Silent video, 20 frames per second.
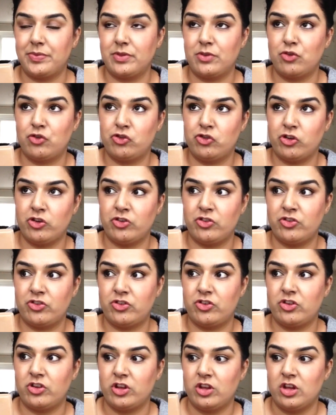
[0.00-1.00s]

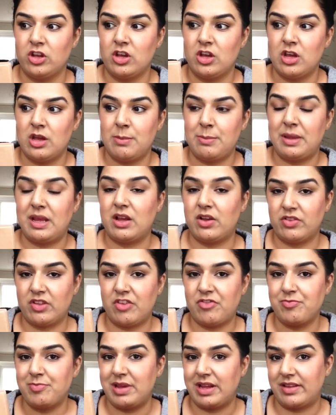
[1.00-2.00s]
just because
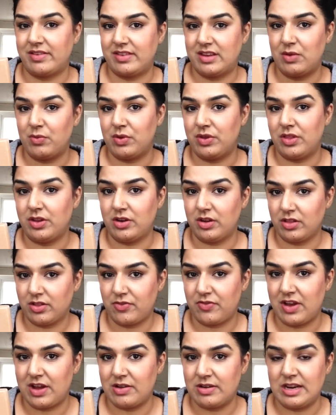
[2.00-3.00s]
I've mixed it with another
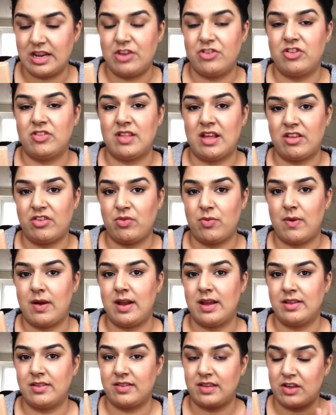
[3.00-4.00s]
foundation, that's
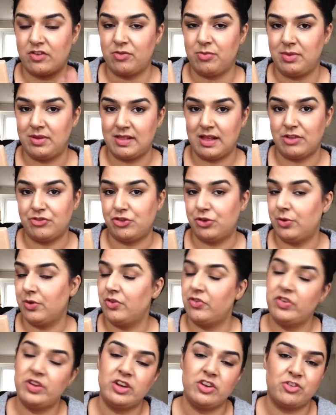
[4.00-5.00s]
why it's giving me that dewy
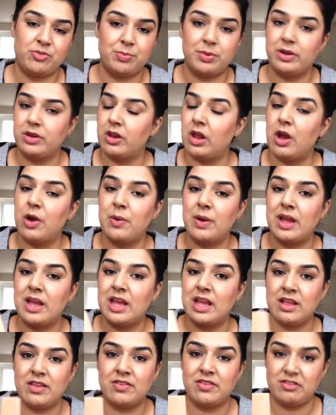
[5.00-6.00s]
finish, but no, it
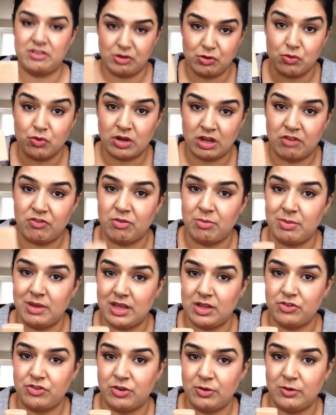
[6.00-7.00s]
is still giving me
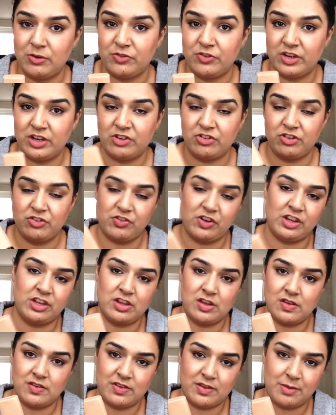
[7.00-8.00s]
a dewy finish if I
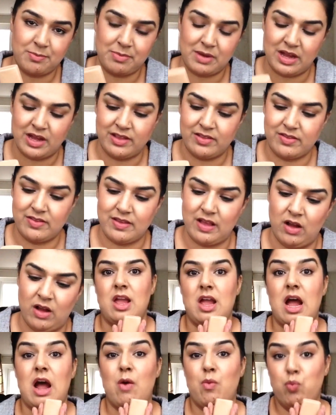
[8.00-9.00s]
use it by itself.
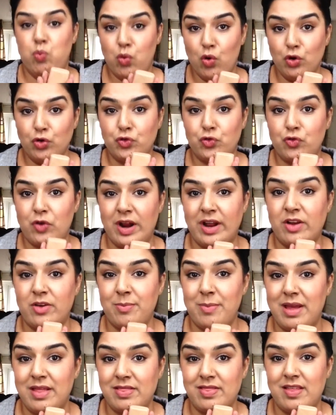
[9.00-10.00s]
I would
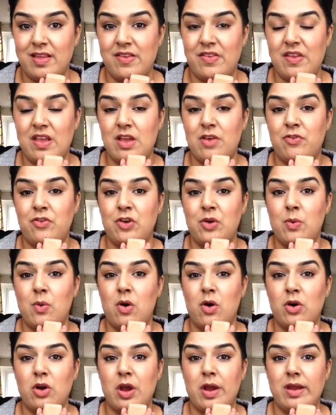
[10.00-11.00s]
recommend this if you
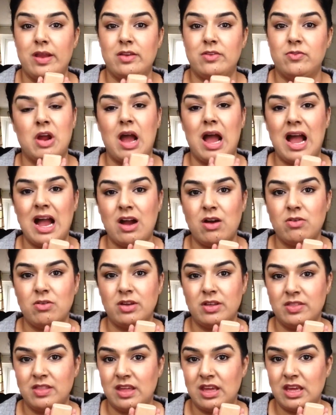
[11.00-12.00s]
are going out
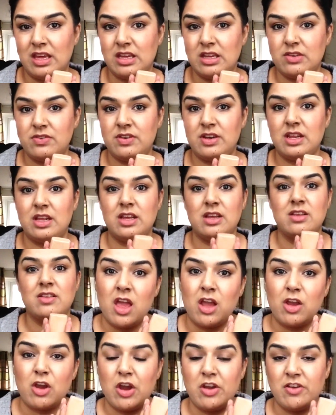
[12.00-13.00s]
in the evenings,
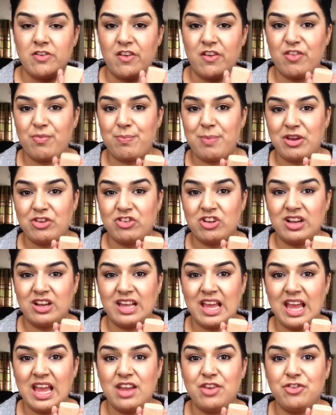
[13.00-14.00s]
going to a special
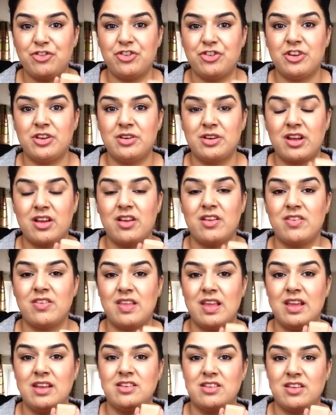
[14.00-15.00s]
occasion, because
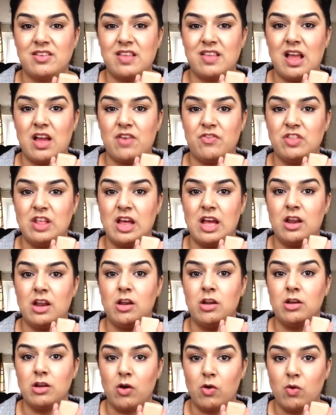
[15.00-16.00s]
it does have that
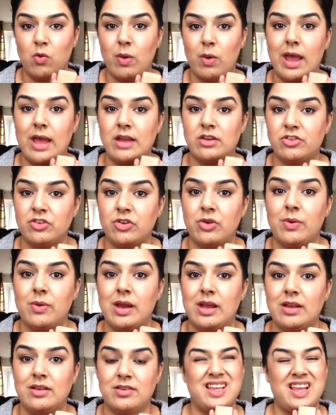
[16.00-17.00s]
long wear to
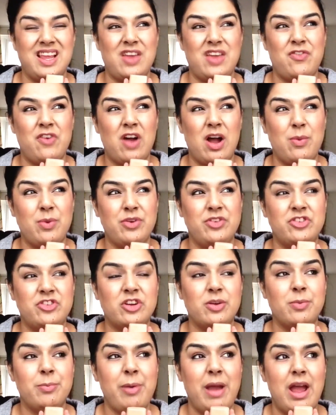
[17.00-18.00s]
it. If I was to
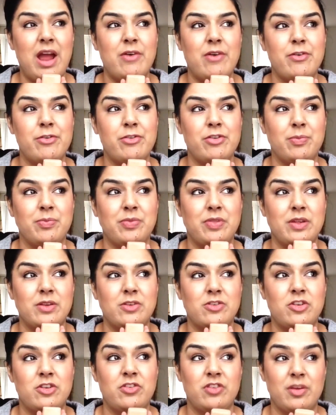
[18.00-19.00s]
compare it
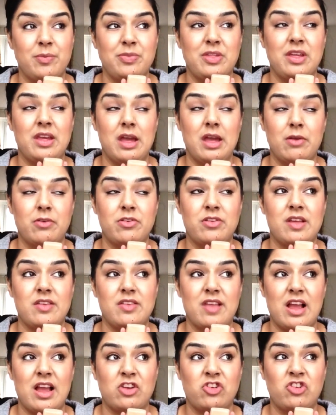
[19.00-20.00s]
to something else that's
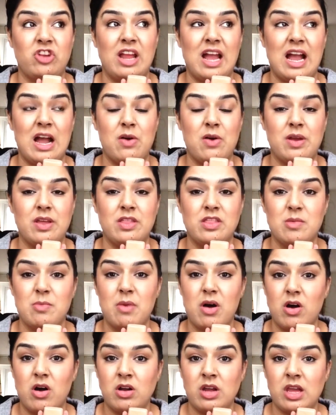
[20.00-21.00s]
actually out in the
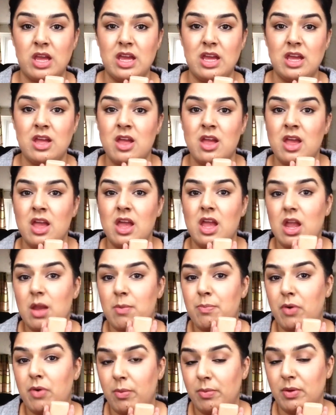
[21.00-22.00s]
market,
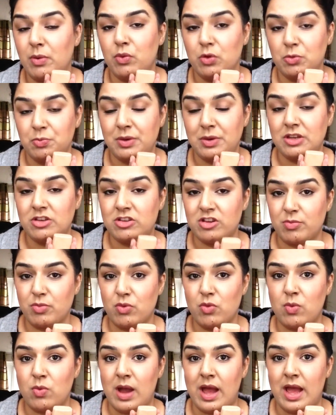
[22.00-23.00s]
it probably would be
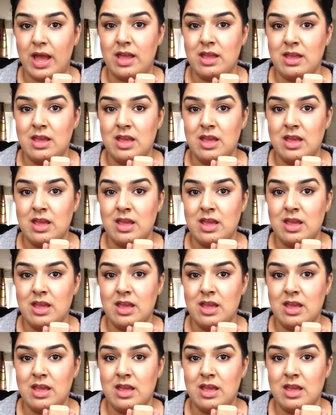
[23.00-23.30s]
double wear,